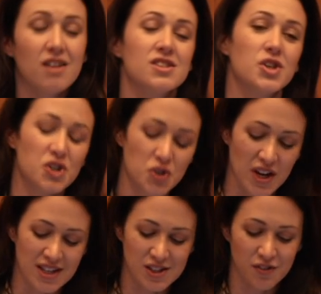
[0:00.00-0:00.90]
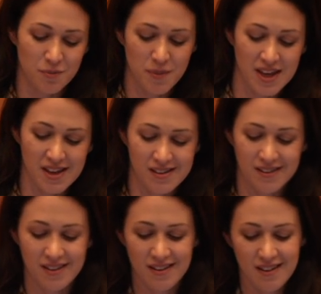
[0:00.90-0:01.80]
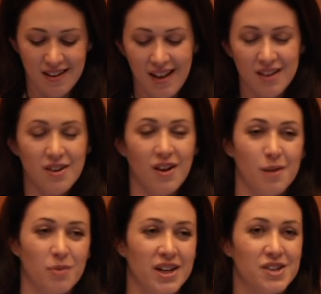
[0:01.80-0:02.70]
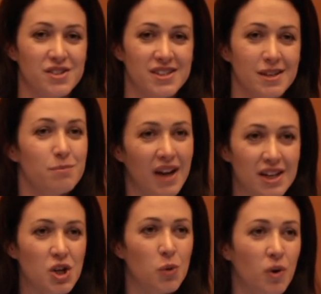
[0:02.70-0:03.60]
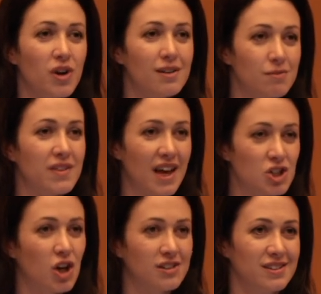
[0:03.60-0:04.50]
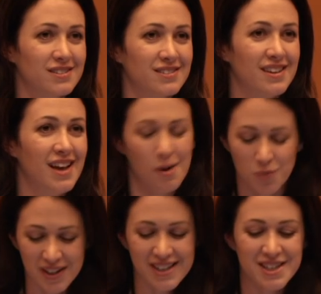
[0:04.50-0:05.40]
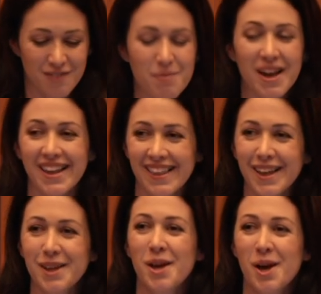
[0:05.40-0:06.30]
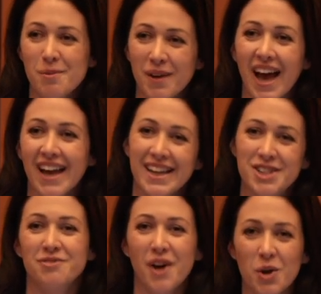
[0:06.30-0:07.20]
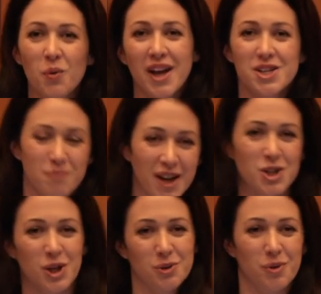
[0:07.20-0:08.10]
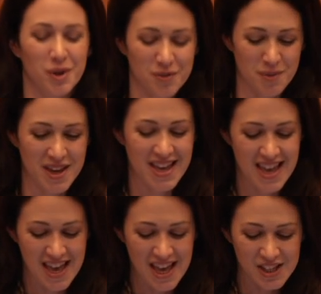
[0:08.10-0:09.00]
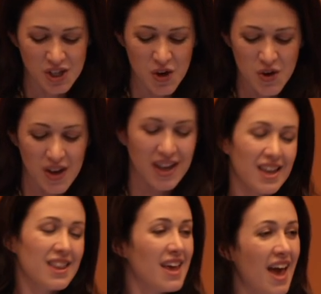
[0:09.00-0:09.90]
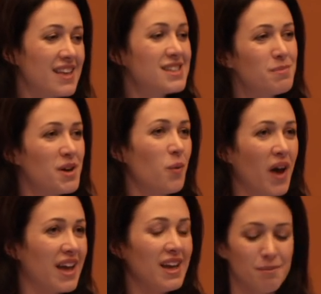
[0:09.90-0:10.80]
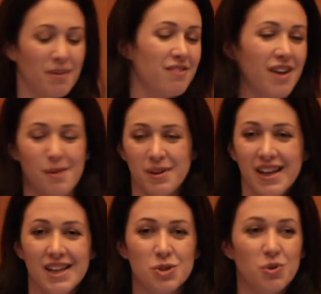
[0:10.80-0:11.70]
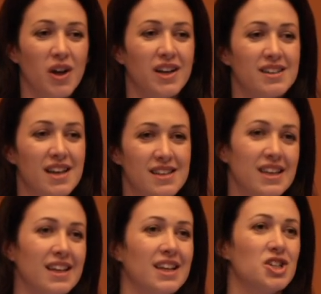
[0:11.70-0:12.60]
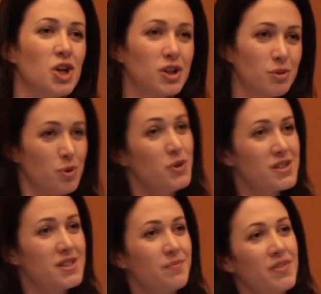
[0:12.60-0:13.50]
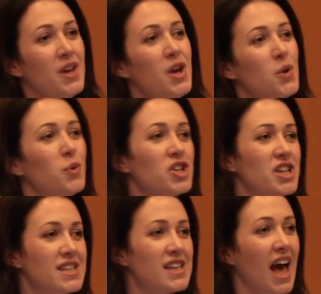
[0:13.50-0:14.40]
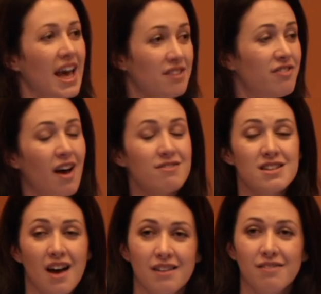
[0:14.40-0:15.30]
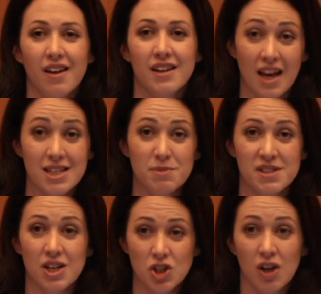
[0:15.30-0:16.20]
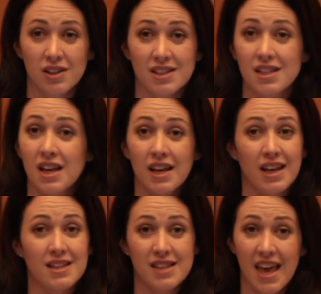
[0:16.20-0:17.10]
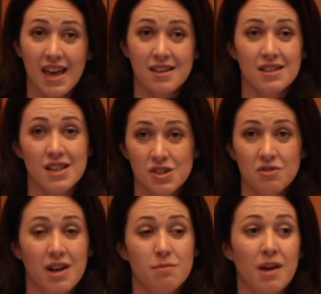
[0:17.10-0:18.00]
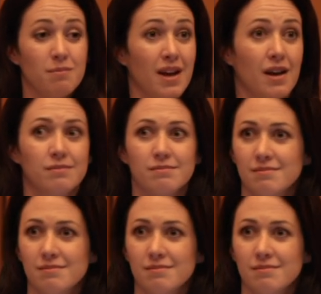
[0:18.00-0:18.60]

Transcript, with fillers: So treats. So for me, alcohol I'm not interested in, but I don't want to live without chocolate. I'm willing to give up anything, but I need to find a way to make chocolate work for me. So there has to be a way in my family. Daron does a killer chocolate mousse, which is 85 to 90% chocolate. It's eggs, it's cream and butter.